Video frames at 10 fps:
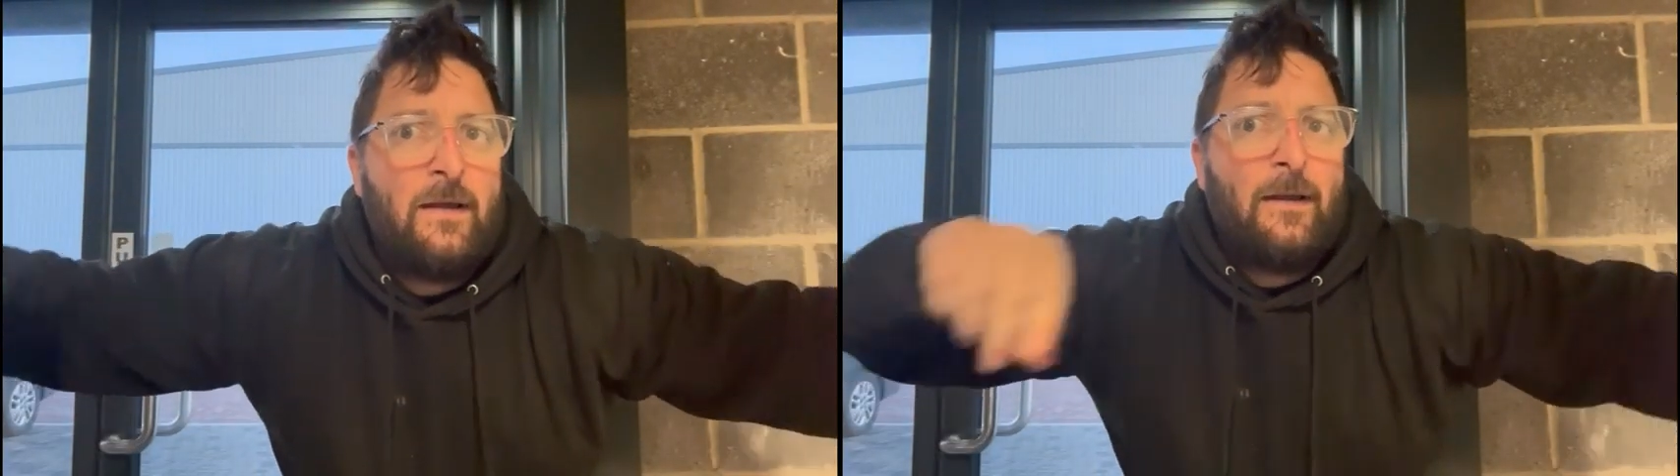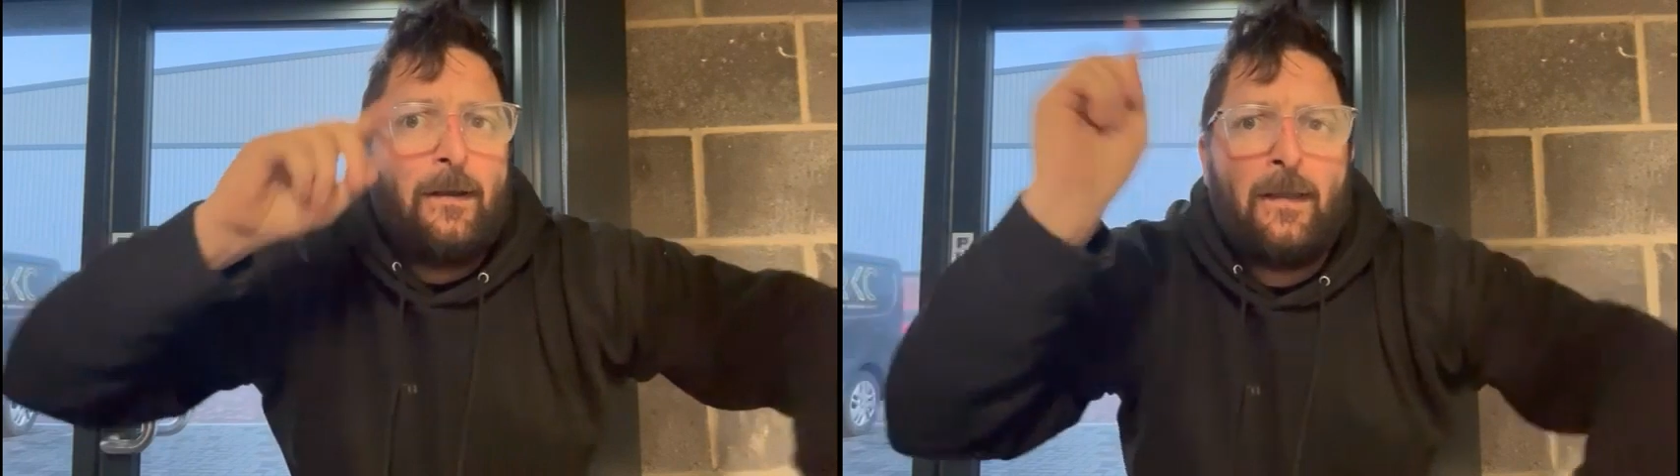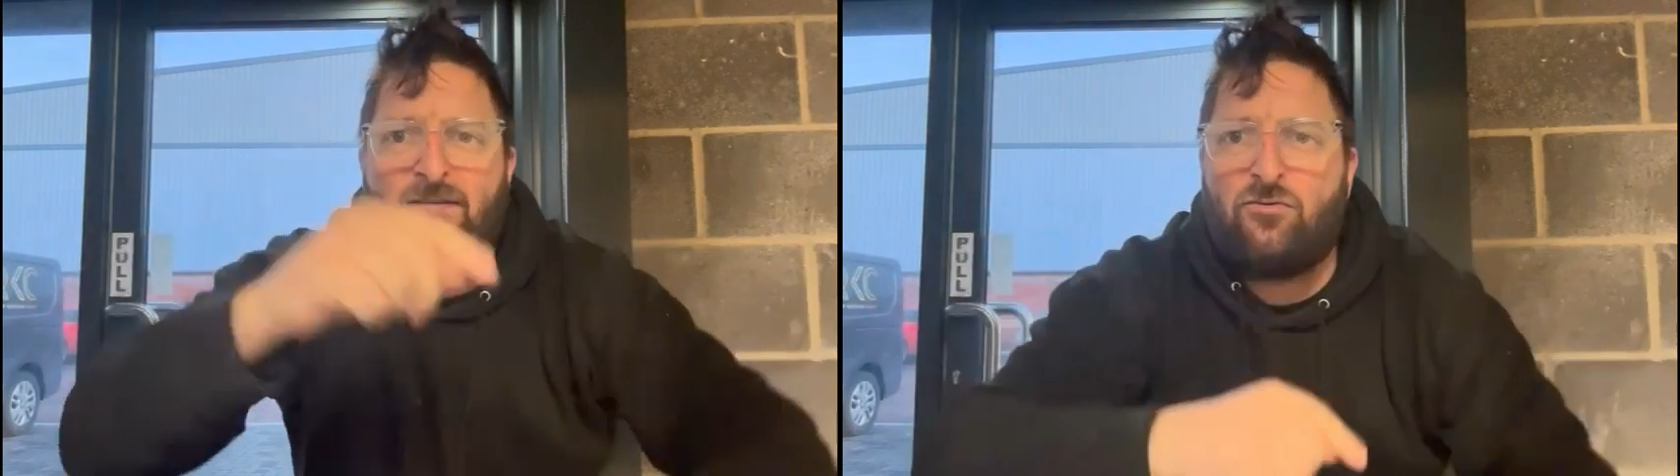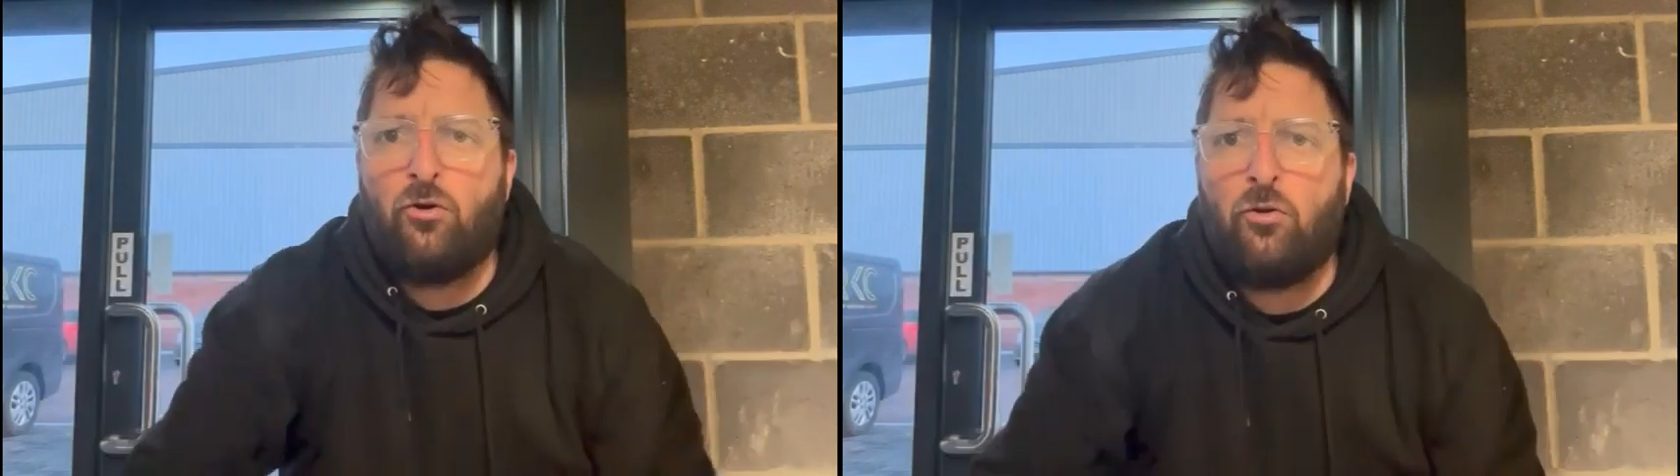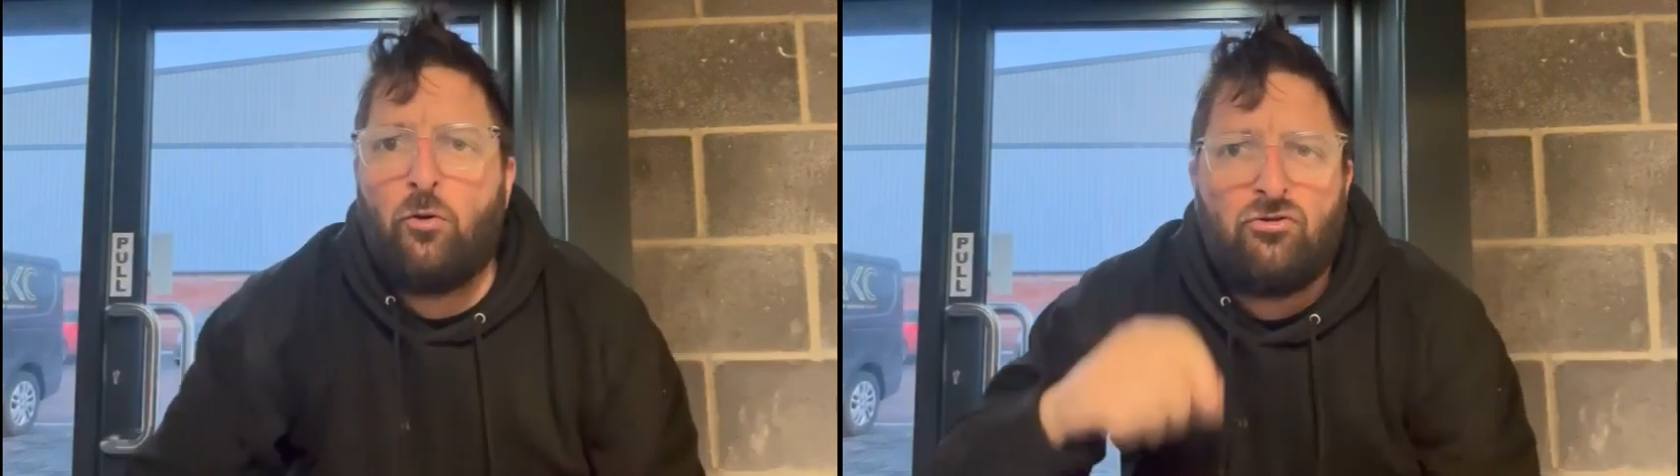And let's
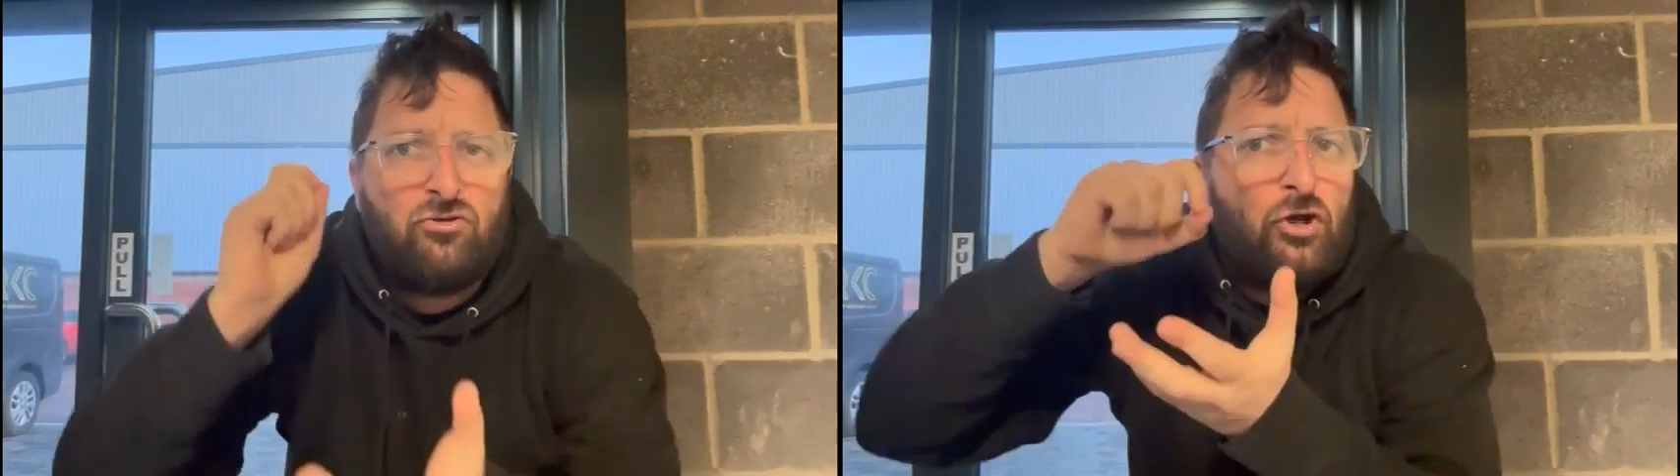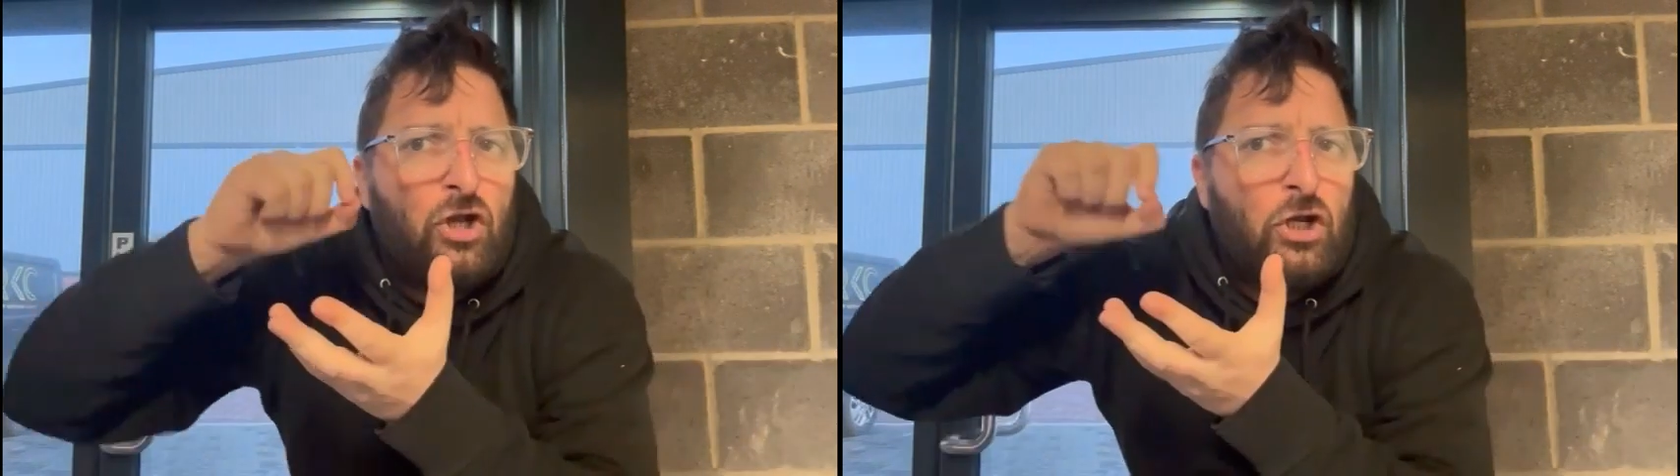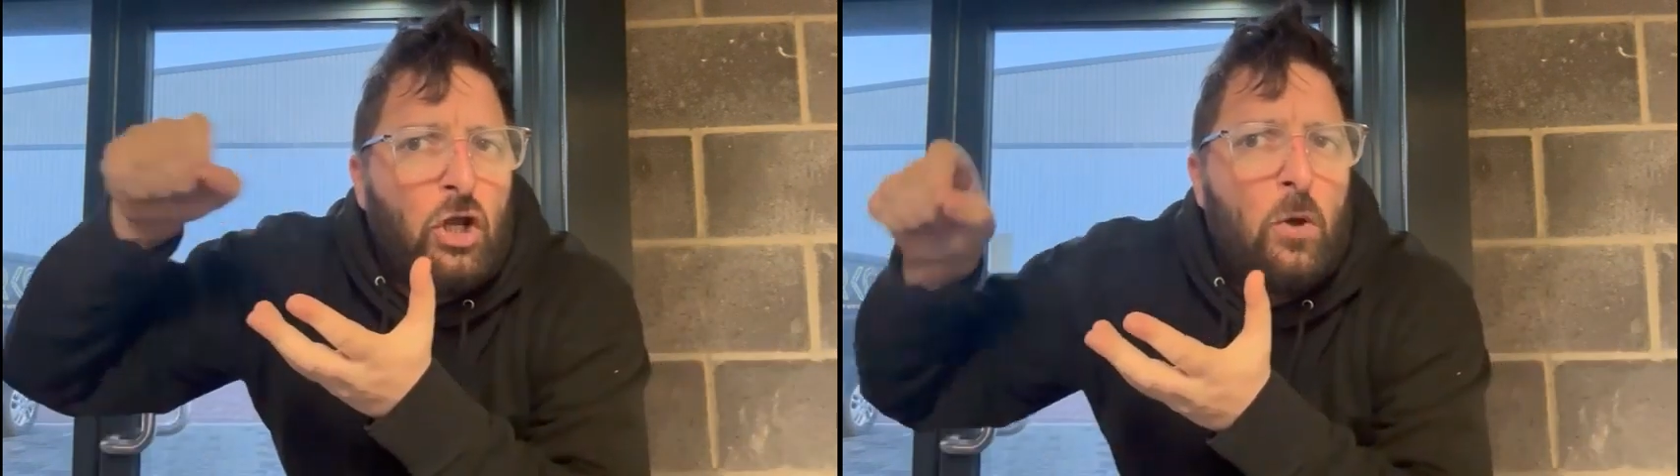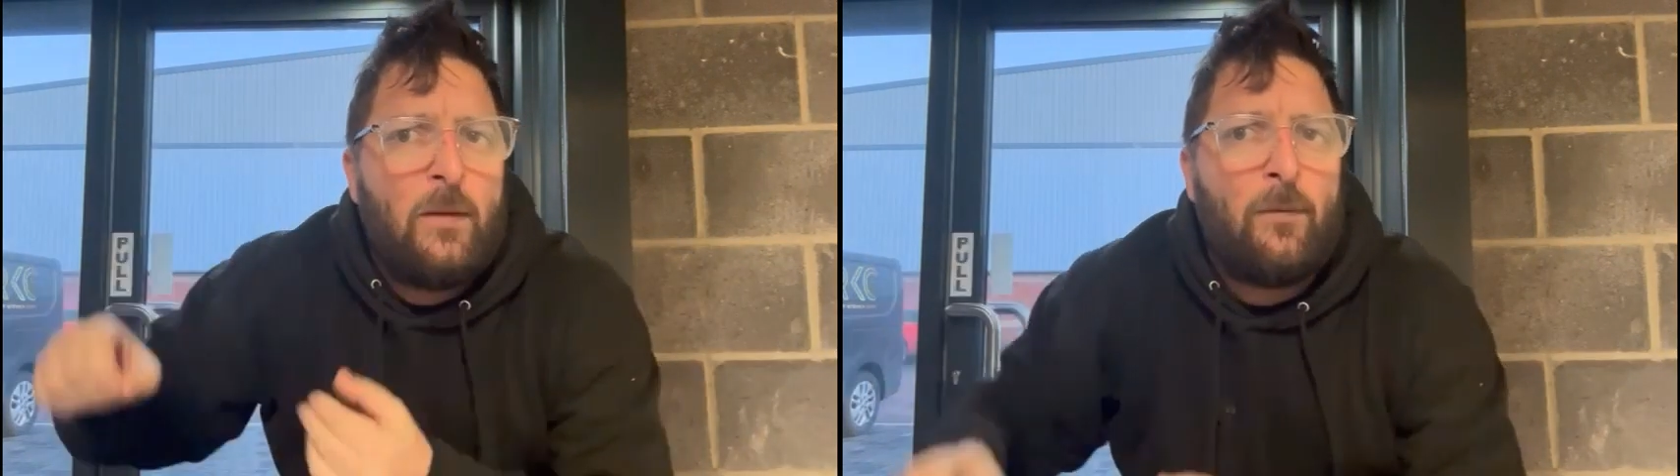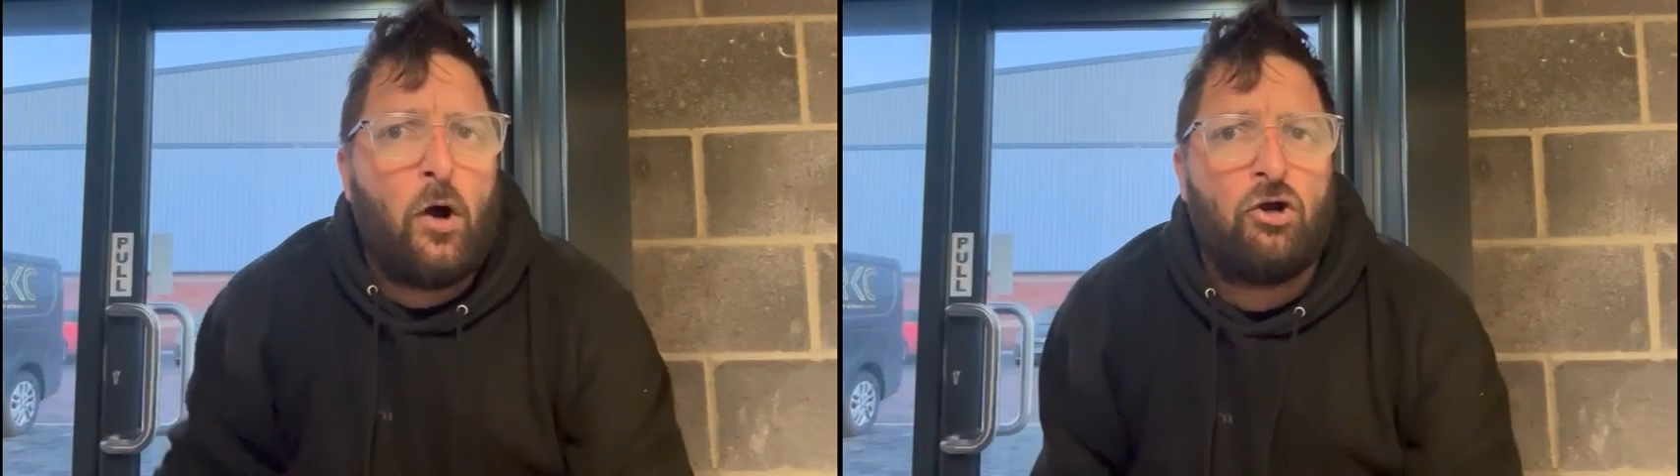show those studying uni
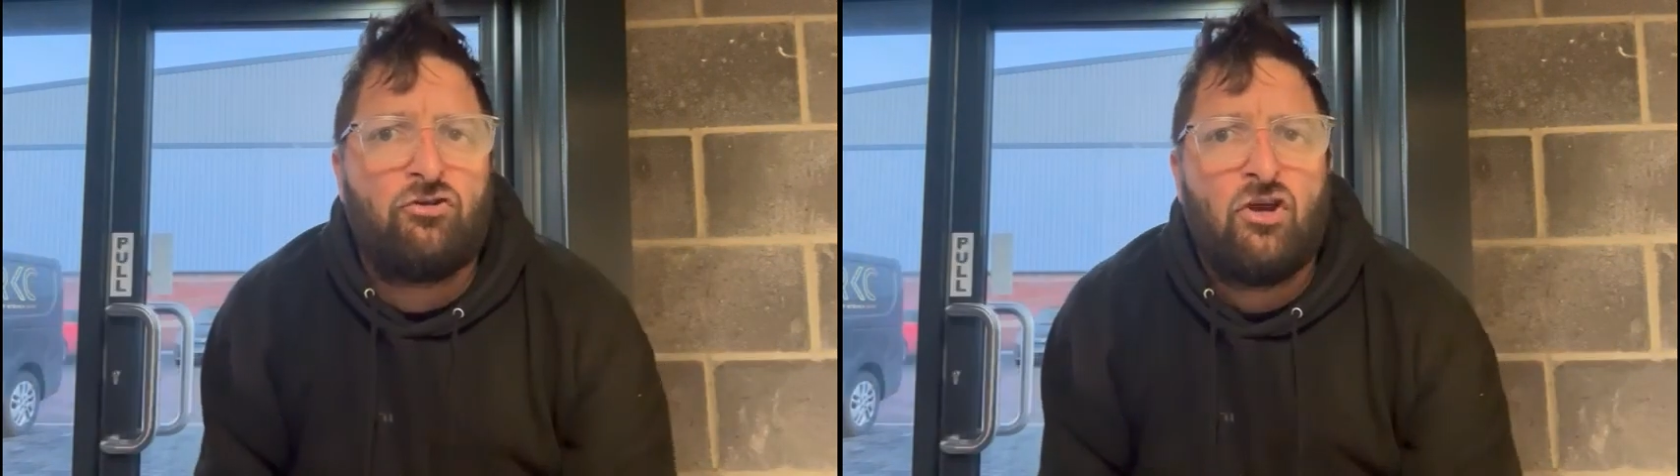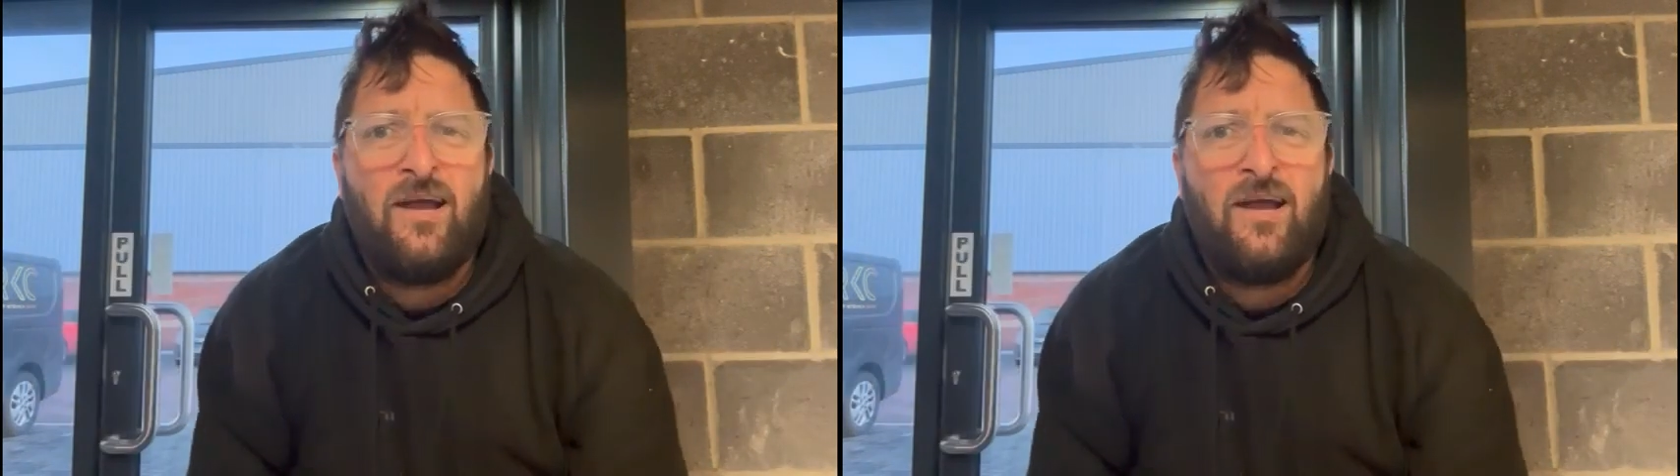boys